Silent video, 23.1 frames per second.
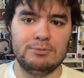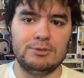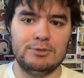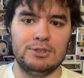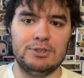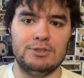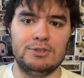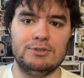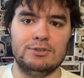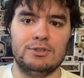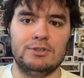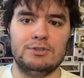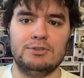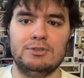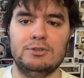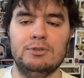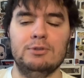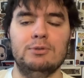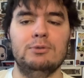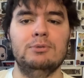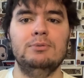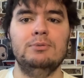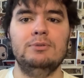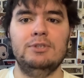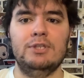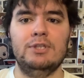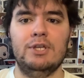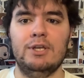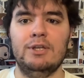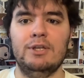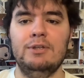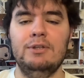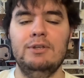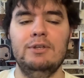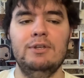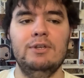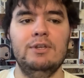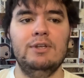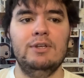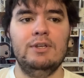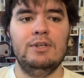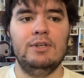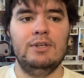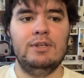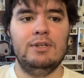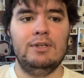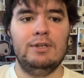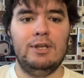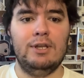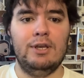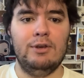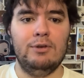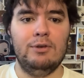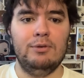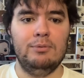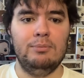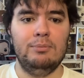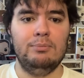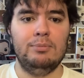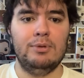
she is also dead now.